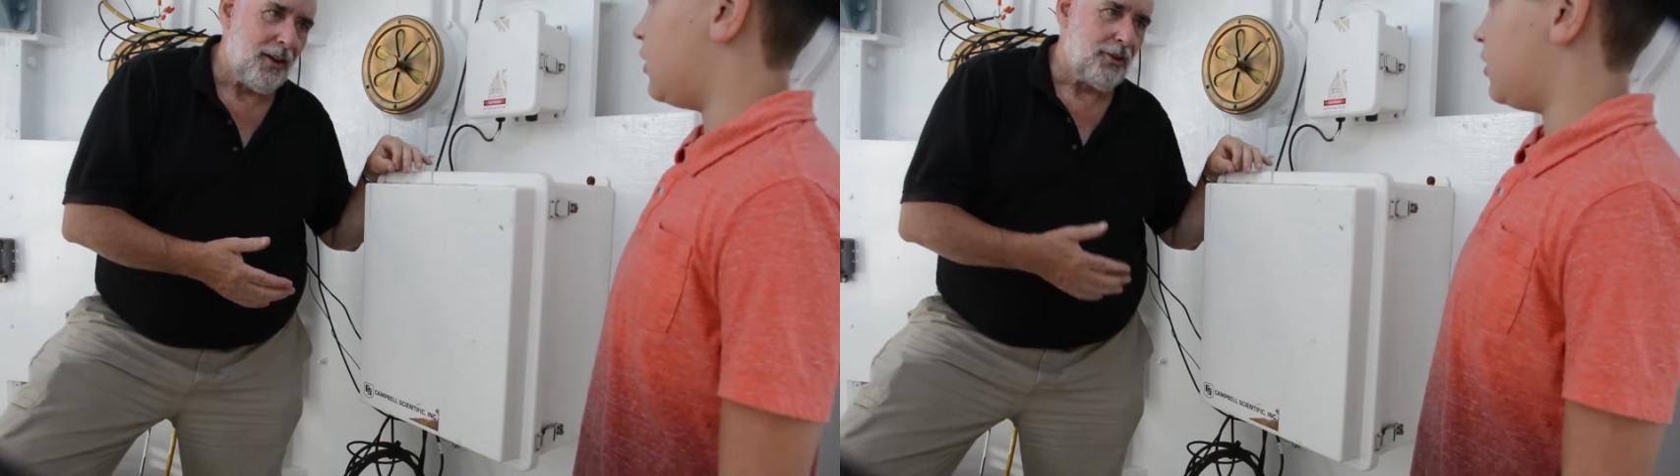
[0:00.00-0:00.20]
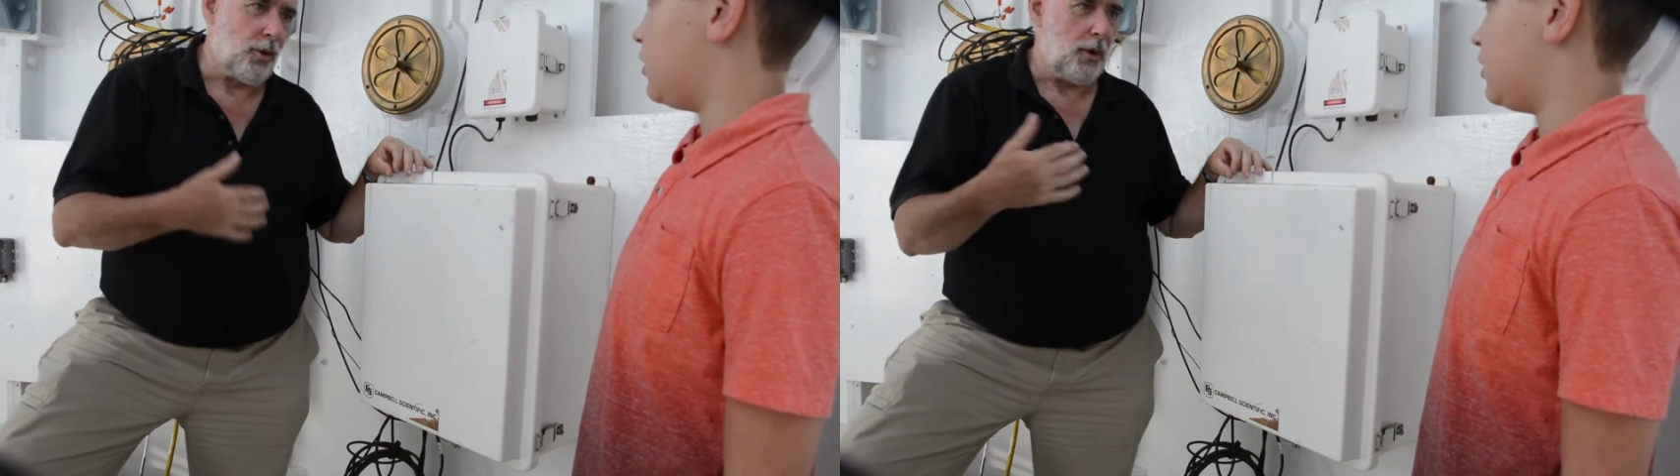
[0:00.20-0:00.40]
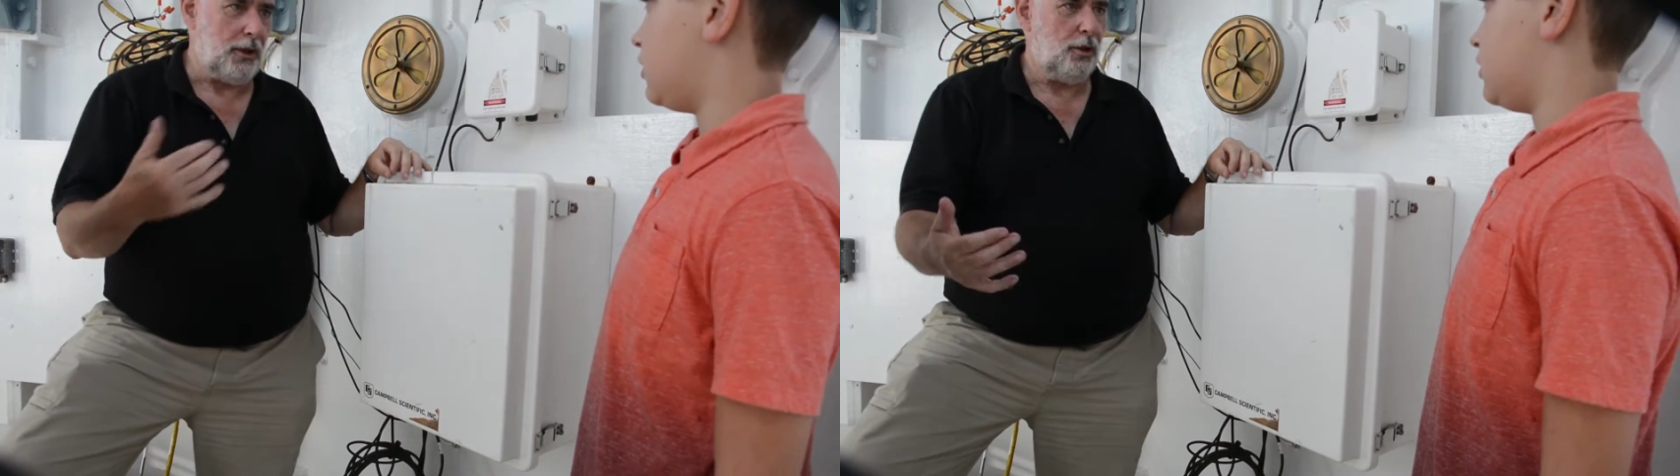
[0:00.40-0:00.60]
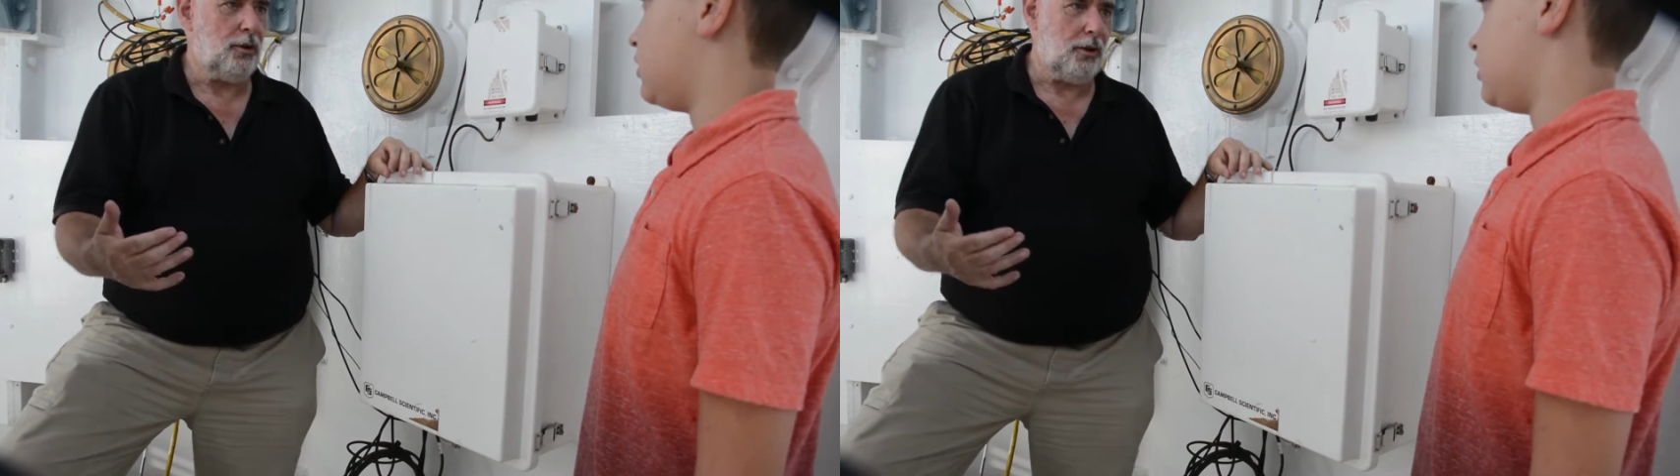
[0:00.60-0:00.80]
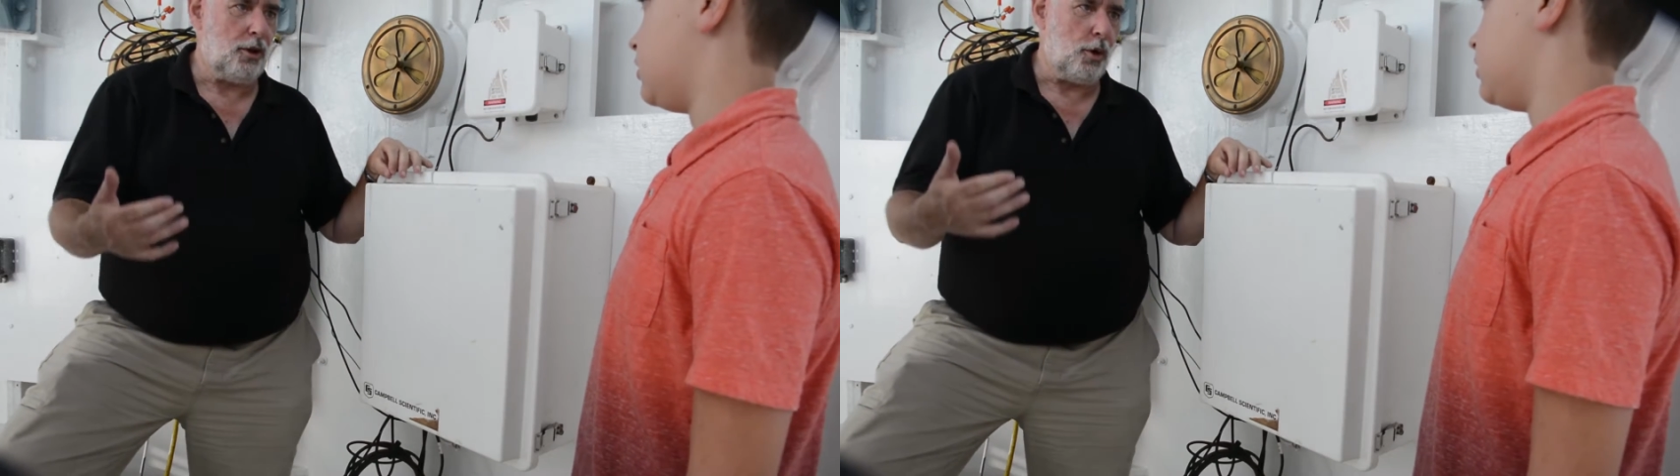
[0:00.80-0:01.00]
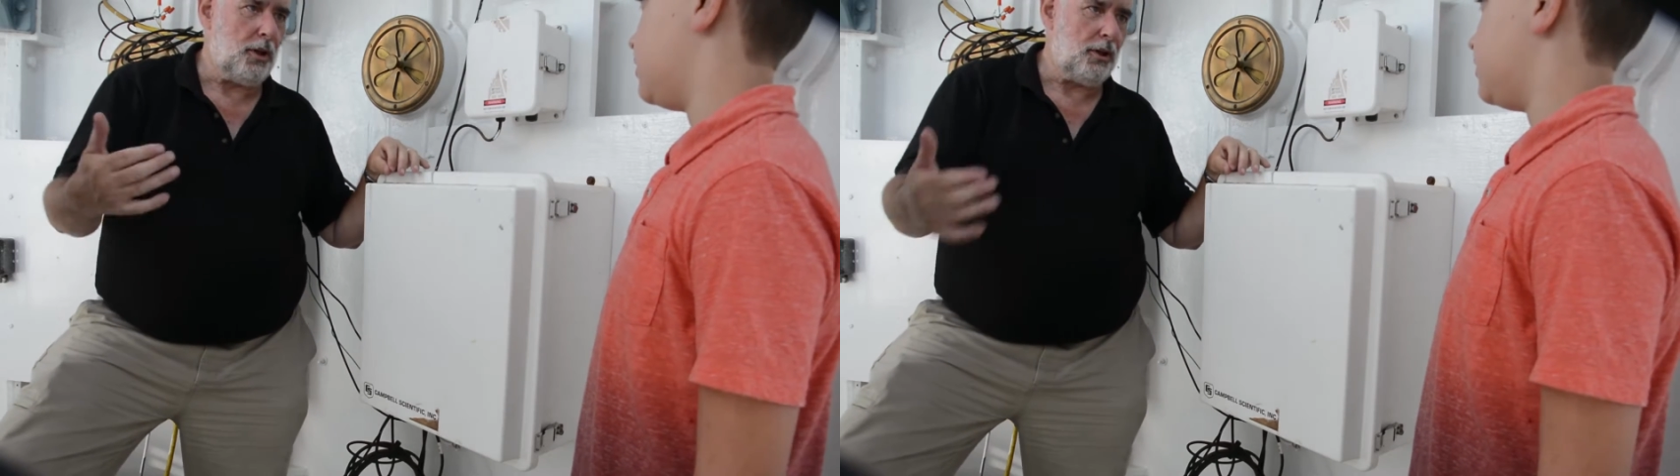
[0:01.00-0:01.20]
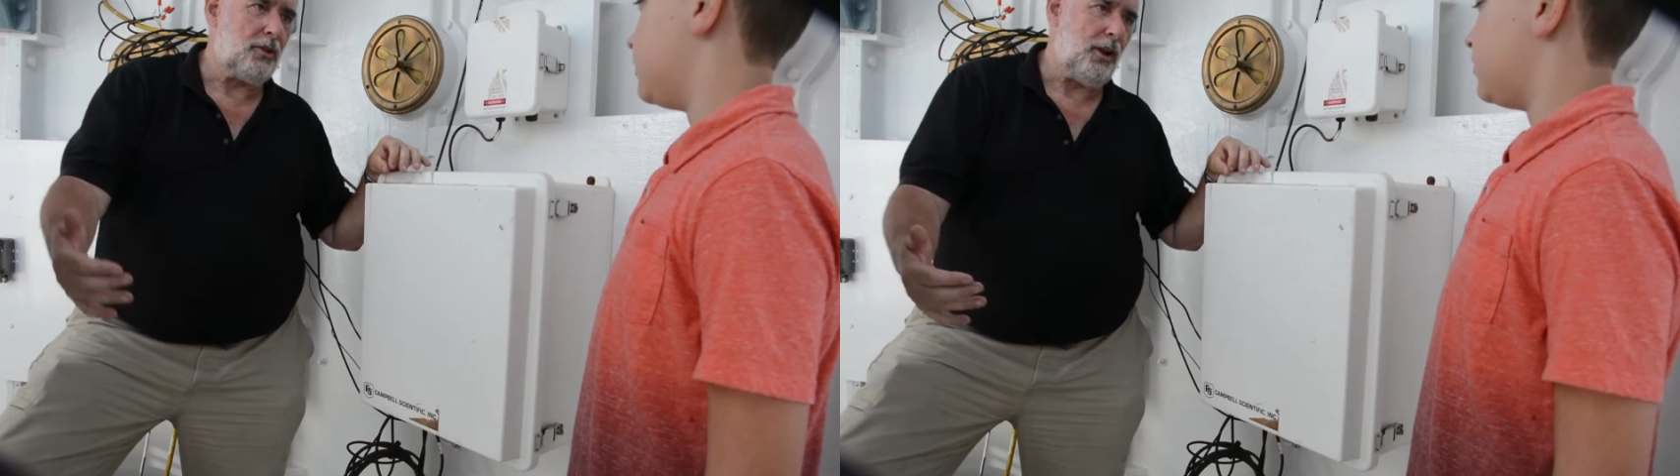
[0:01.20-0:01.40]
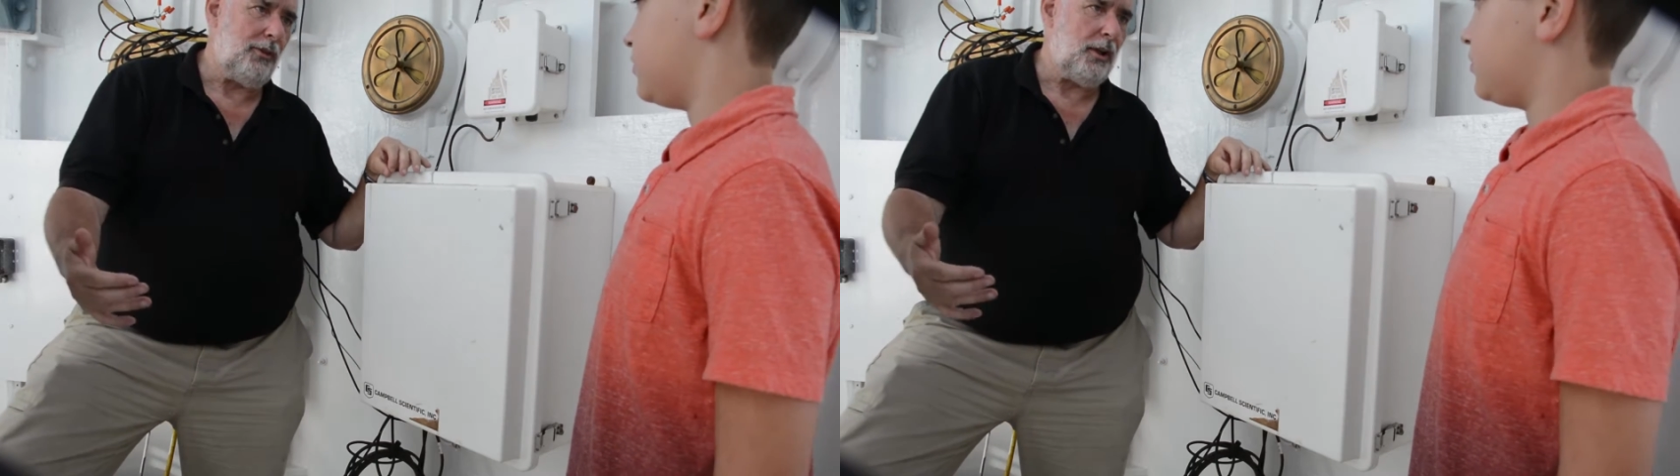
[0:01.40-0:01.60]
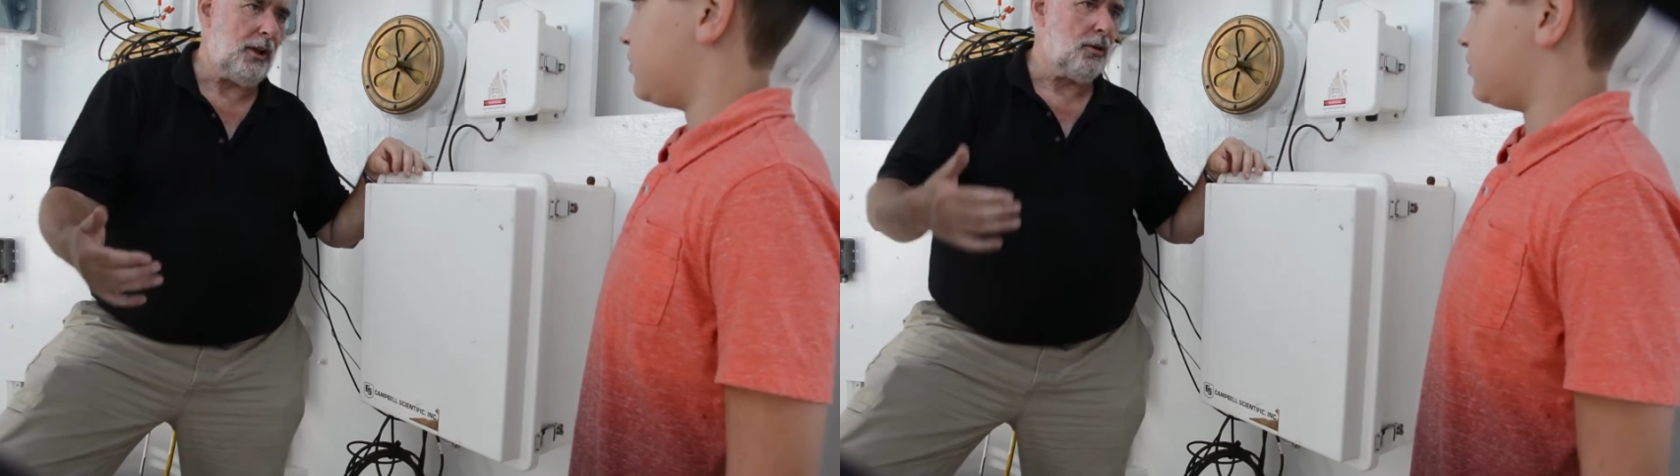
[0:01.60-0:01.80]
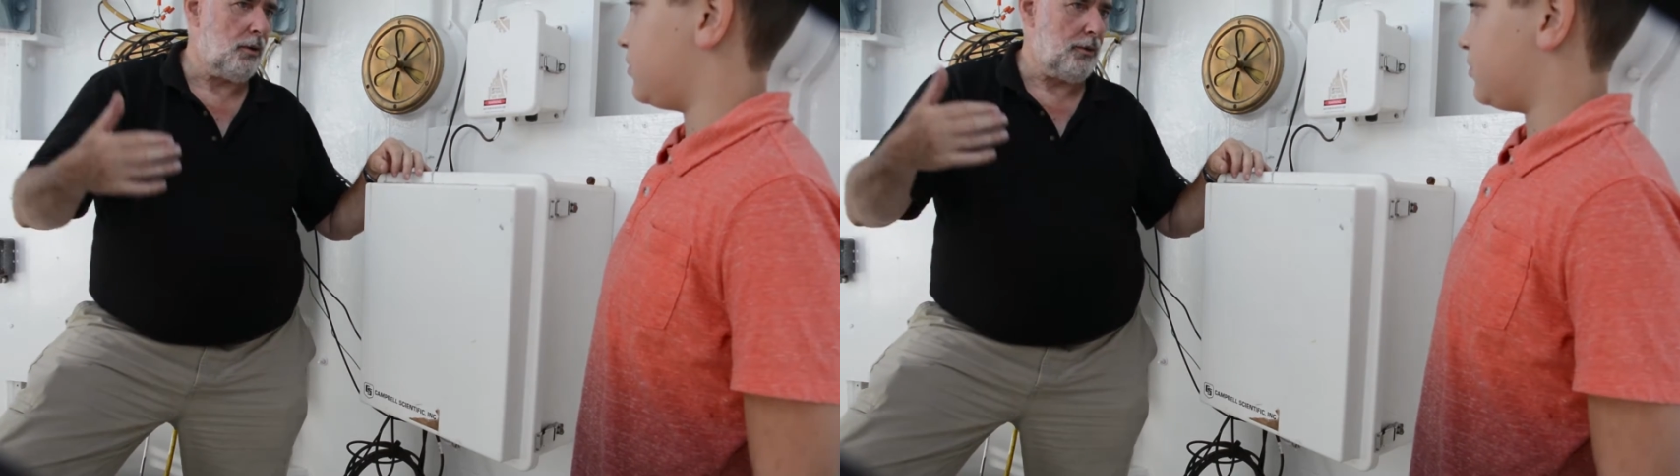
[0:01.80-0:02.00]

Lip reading: So when you go to your TV